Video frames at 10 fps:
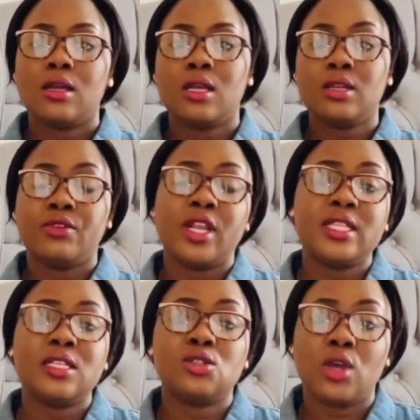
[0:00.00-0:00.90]

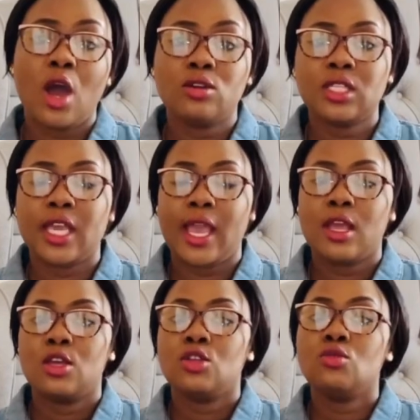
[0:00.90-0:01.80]
relating to healthcare,
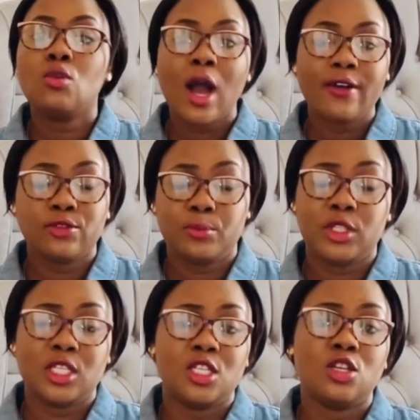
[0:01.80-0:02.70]
you will have to put
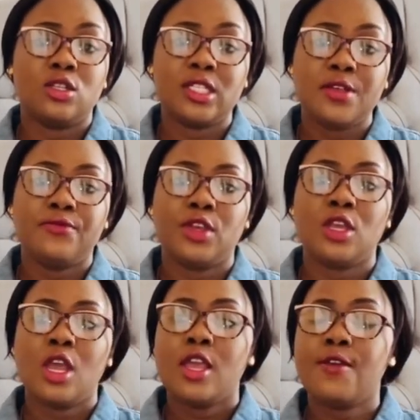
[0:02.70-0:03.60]
it in your CV.
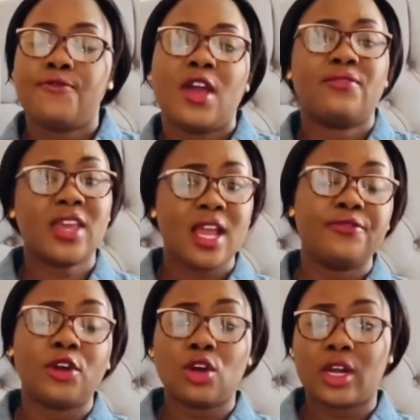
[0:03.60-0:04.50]
If you have cared
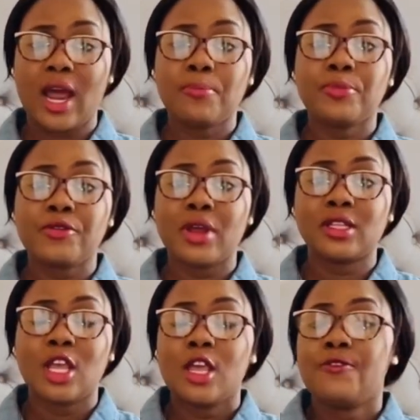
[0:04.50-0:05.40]
for your
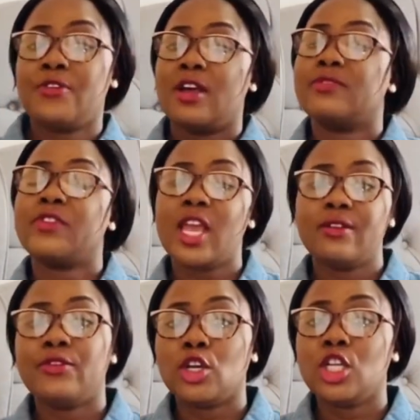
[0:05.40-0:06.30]
grandparents, if you have
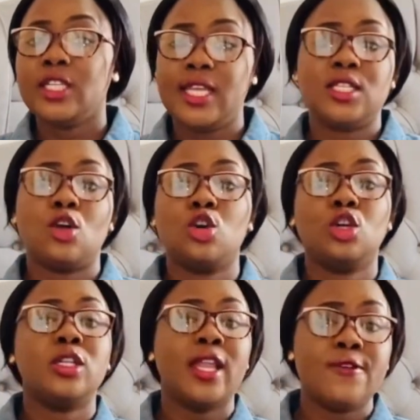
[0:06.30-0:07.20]
cared for your niece or
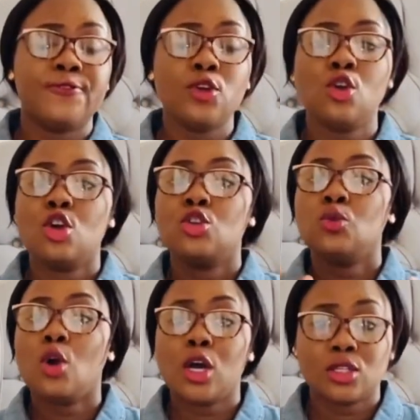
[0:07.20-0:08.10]
your nephew,
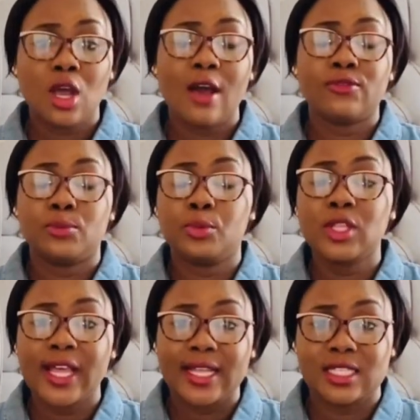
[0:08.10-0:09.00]
you also have to
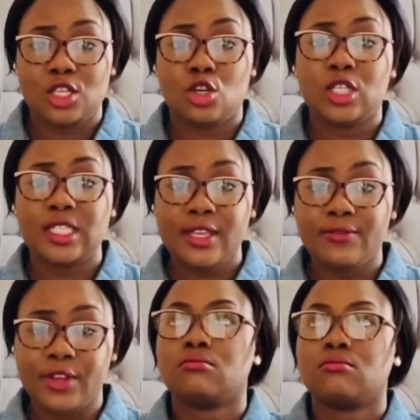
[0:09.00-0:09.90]
put that in your
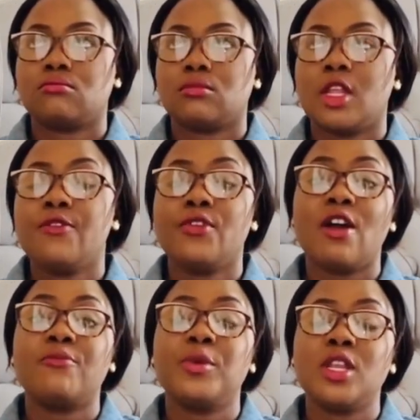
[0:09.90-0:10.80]
CV. If you
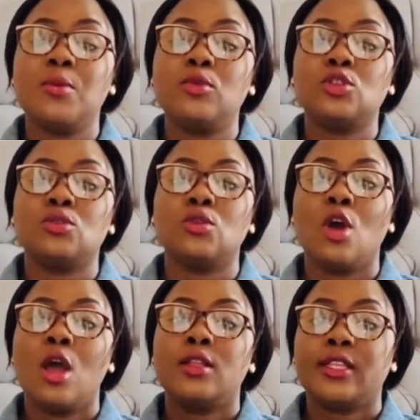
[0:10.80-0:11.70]
have been able to
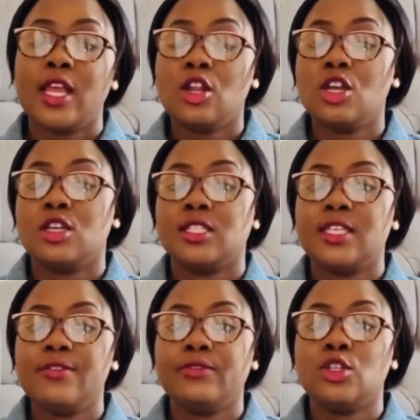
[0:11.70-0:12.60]
tailor your
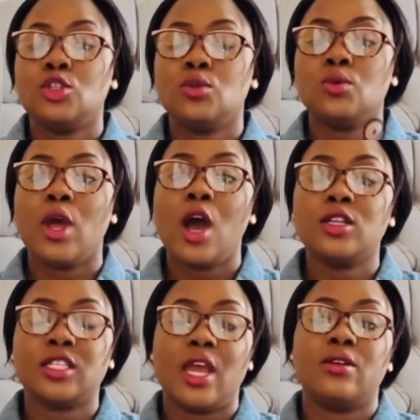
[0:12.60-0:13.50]
CV to
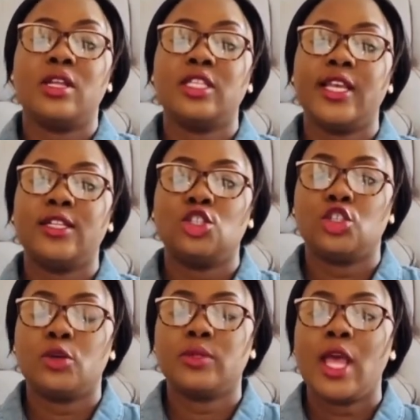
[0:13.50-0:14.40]
healthcare related
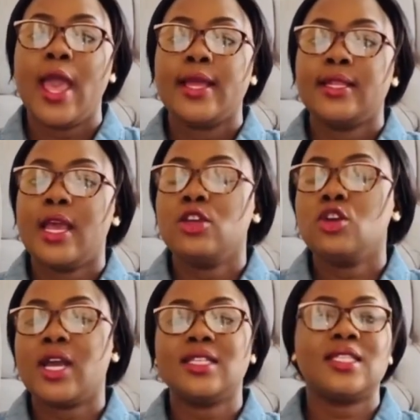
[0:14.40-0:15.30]
jobs, then
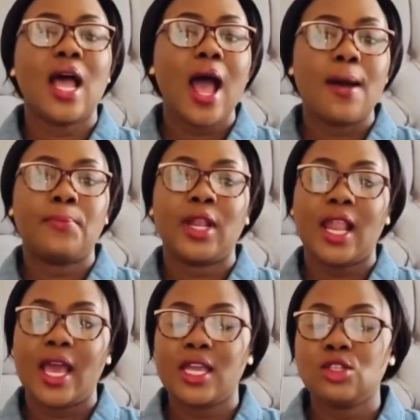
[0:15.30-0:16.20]
you can start
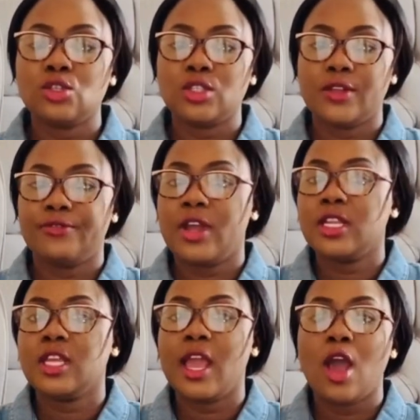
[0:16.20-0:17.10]
applying to
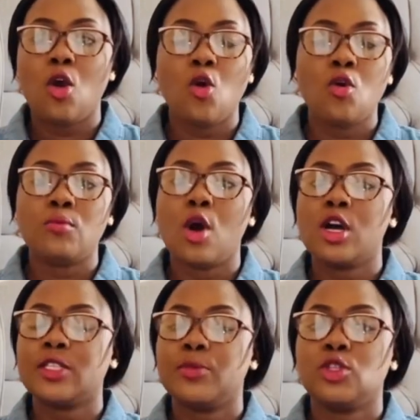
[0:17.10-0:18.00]
different care home,
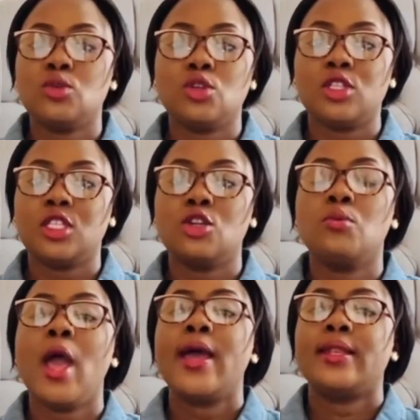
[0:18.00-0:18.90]
hospital, nursing
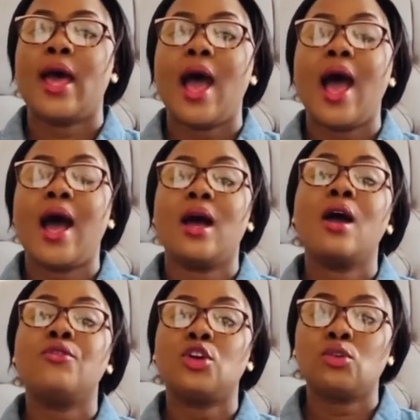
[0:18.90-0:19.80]
home that are
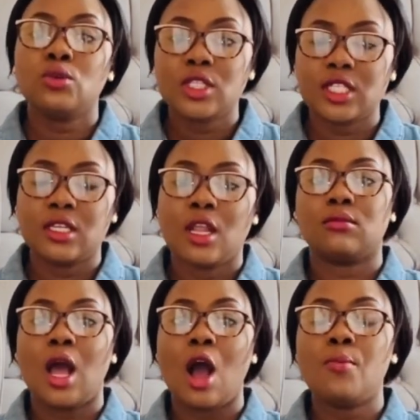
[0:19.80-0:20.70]
recruiting.
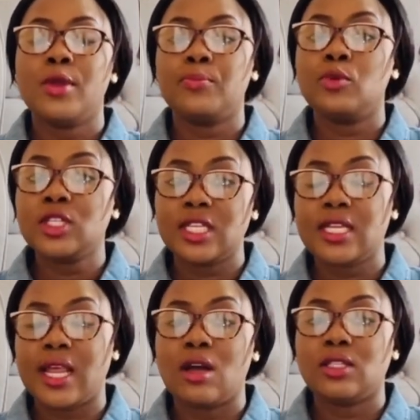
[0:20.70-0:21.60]
I'll be putting
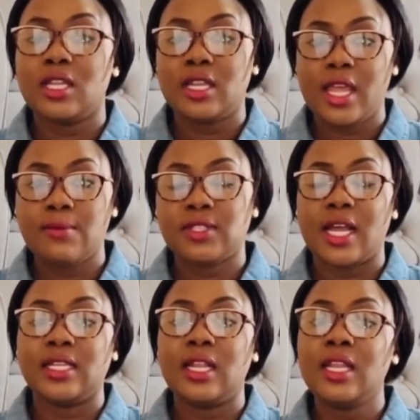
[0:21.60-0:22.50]
down the names
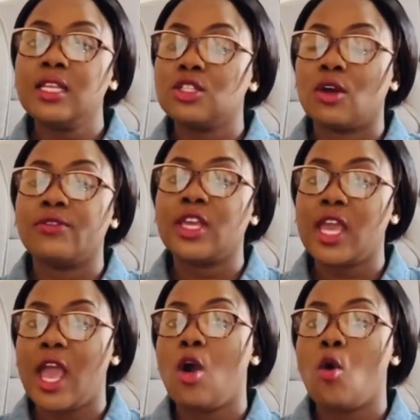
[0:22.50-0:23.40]
and the links of
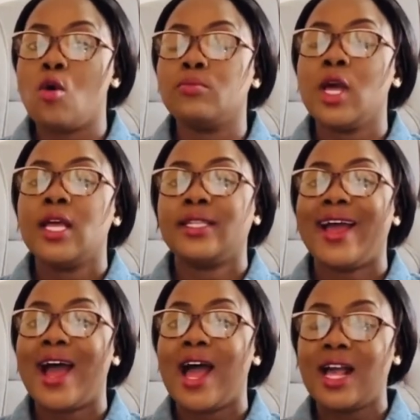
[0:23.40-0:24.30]
care home that
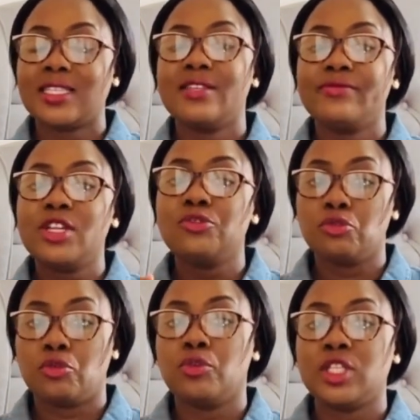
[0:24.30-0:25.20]
are actively
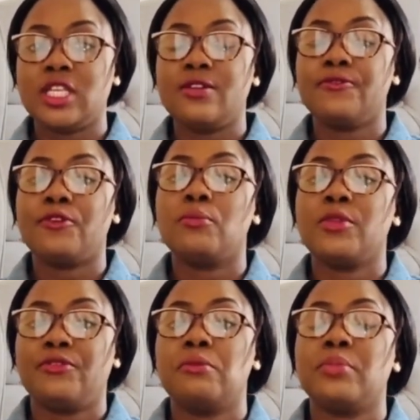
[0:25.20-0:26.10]
recruiting from
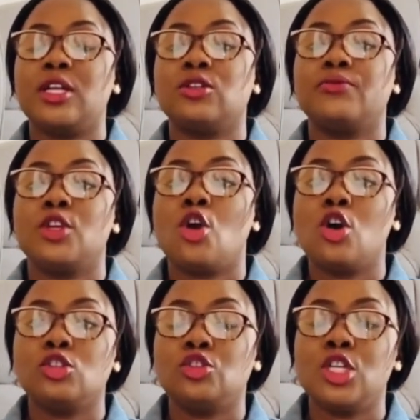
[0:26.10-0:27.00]
different parts of the
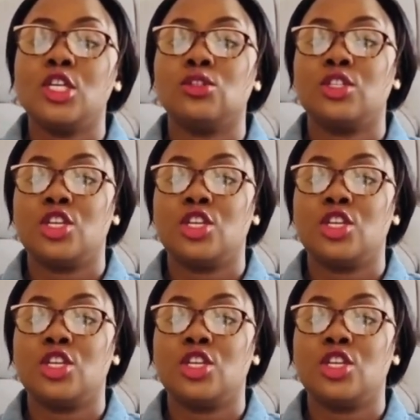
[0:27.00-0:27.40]
country into the